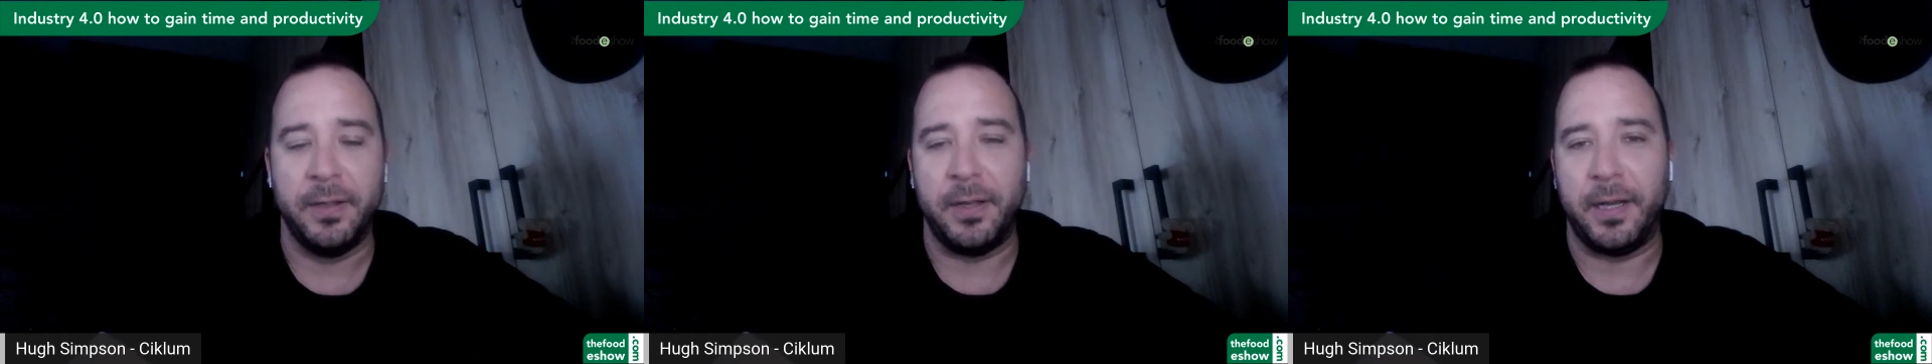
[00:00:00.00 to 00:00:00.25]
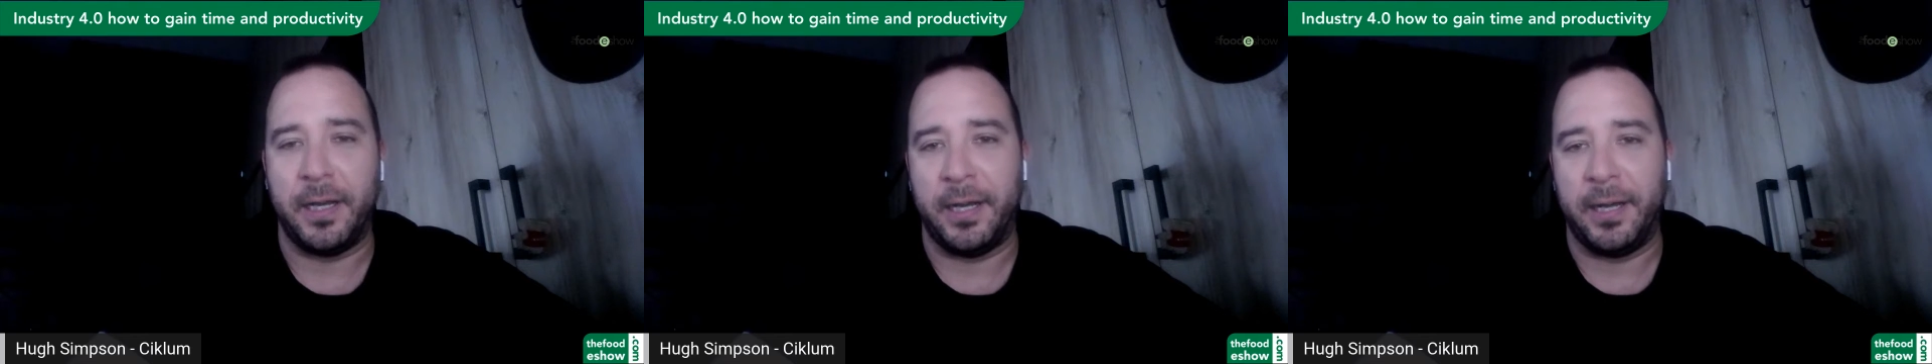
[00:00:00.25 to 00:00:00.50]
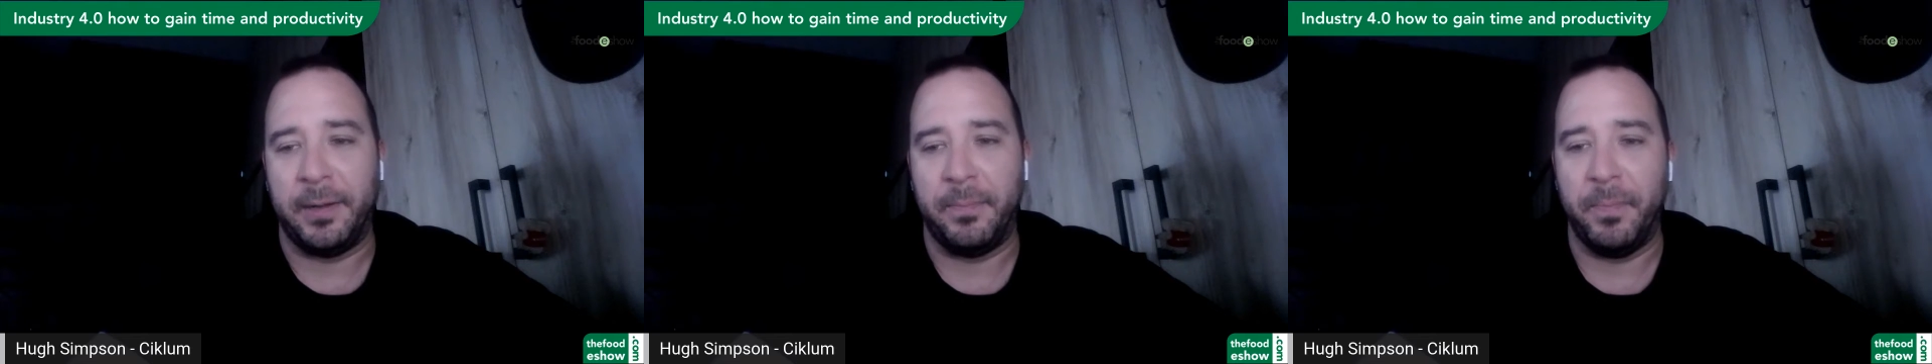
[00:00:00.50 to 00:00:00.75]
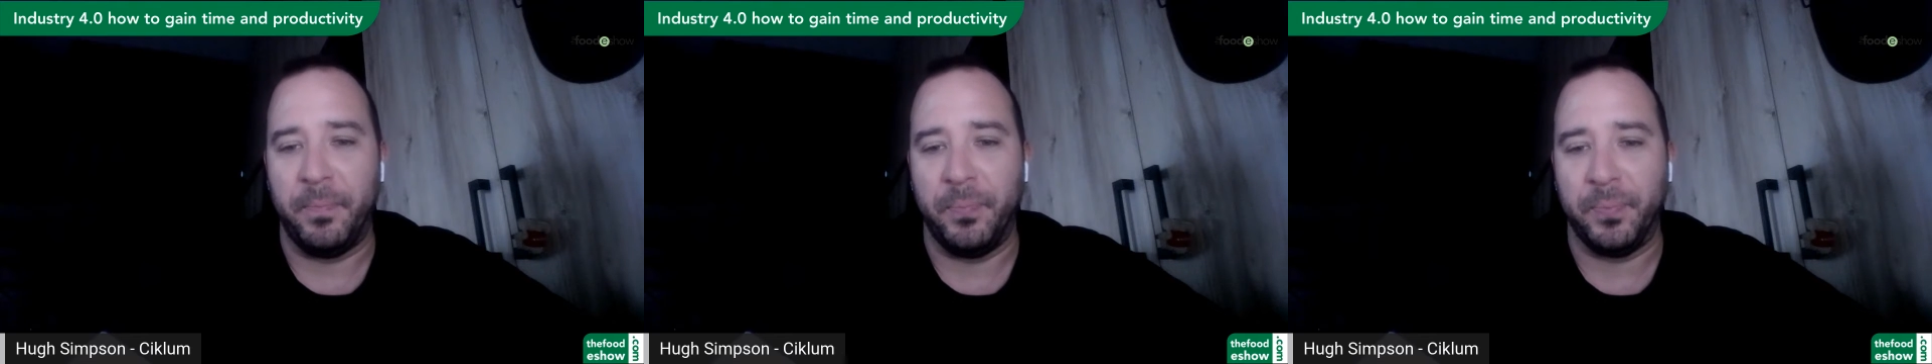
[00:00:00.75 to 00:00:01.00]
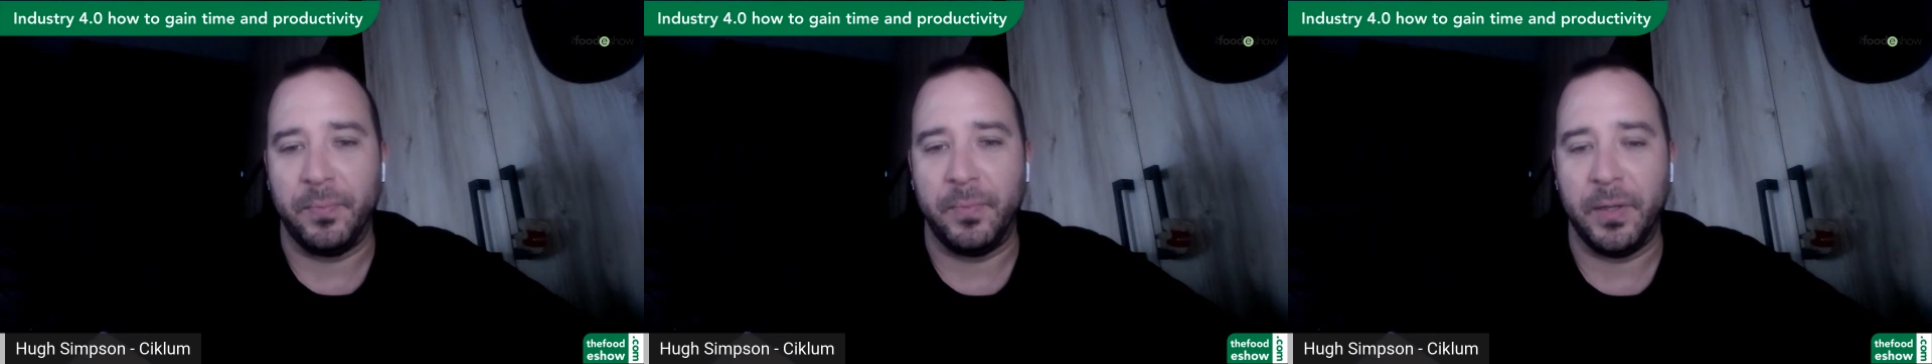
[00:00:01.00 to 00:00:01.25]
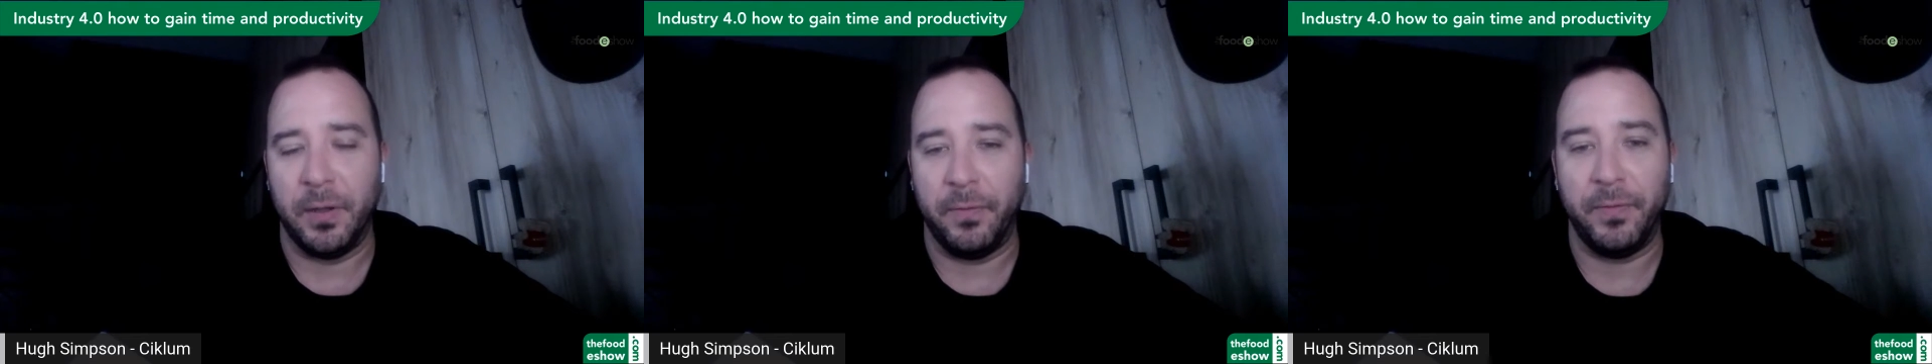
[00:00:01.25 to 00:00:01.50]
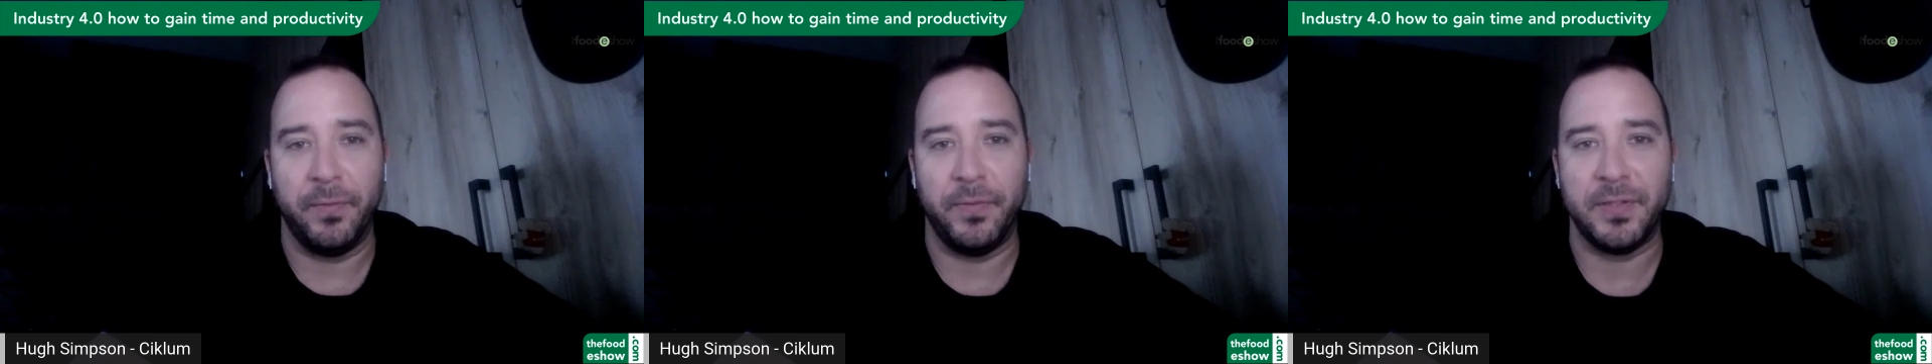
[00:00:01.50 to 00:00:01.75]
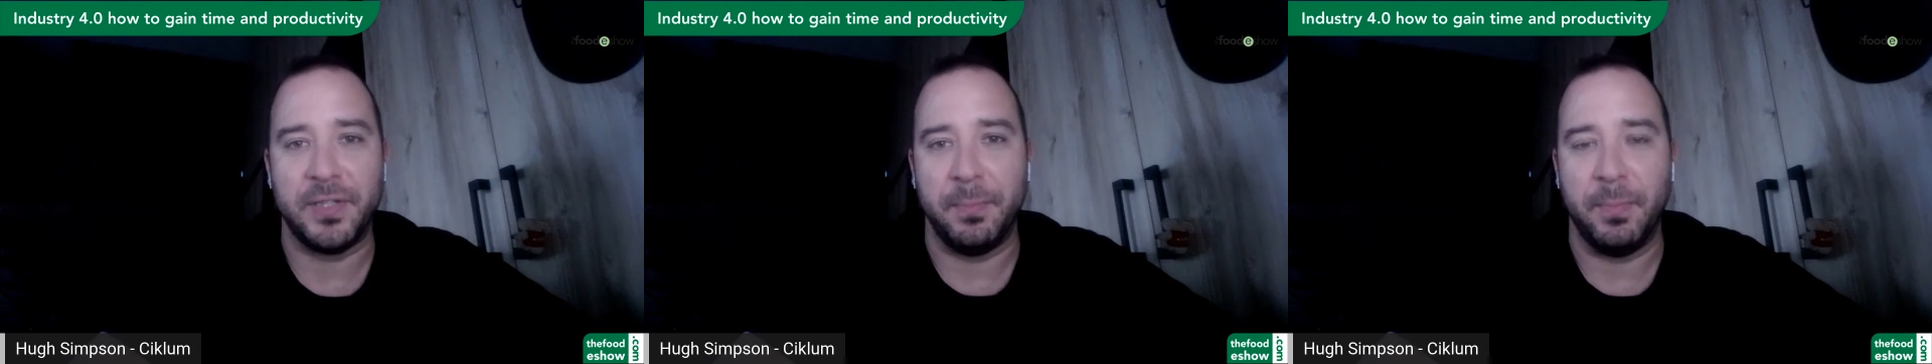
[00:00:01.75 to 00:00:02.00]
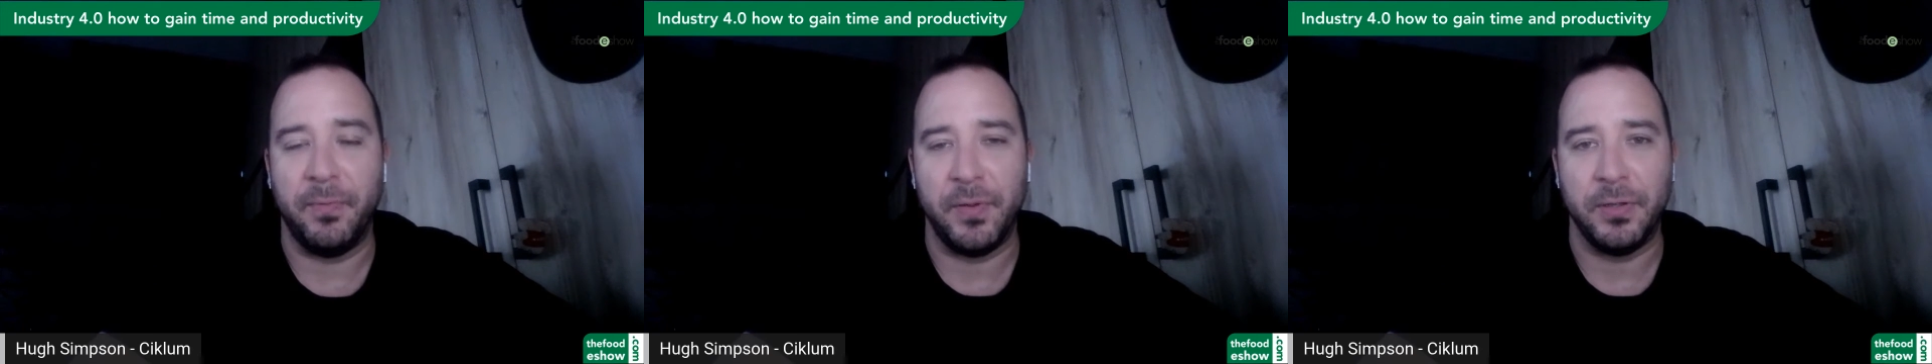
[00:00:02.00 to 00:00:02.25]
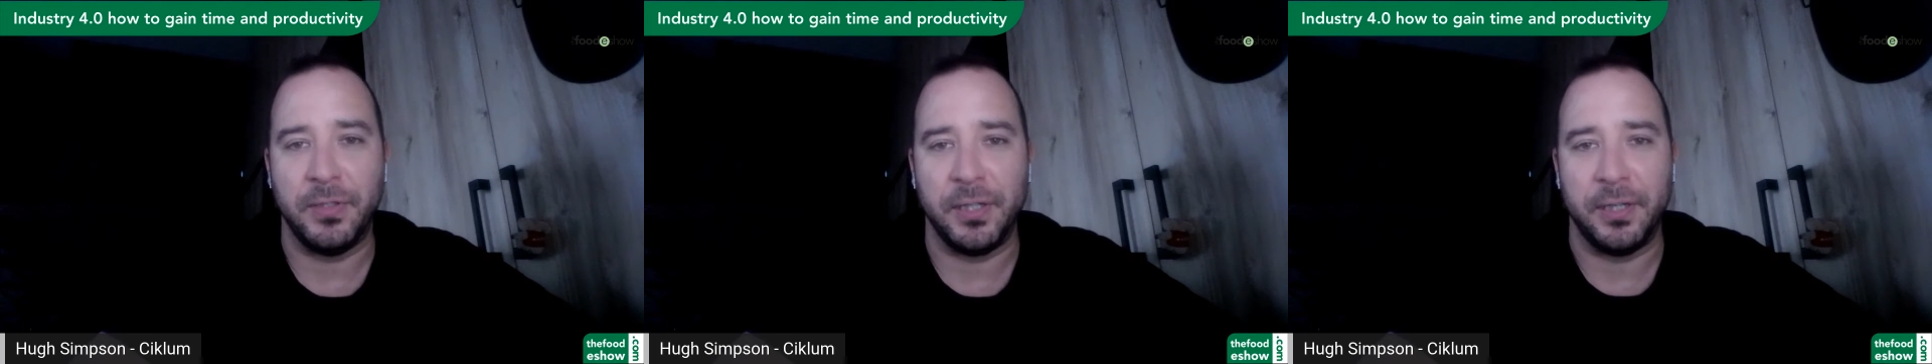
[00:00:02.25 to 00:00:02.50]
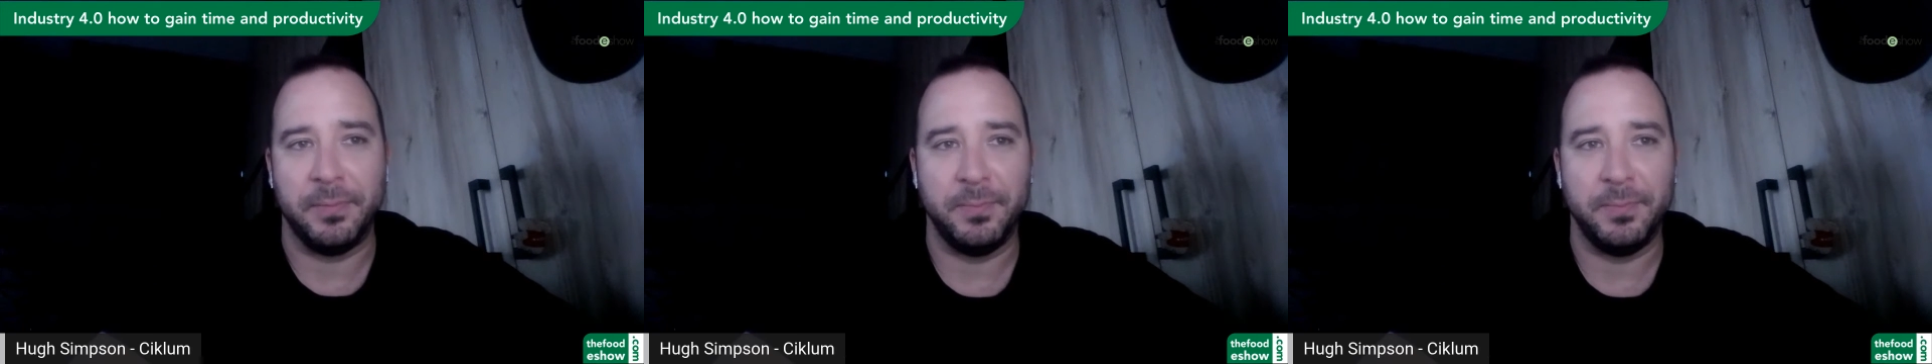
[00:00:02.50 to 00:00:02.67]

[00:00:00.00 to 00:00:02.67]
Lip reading: for the foreseeable future.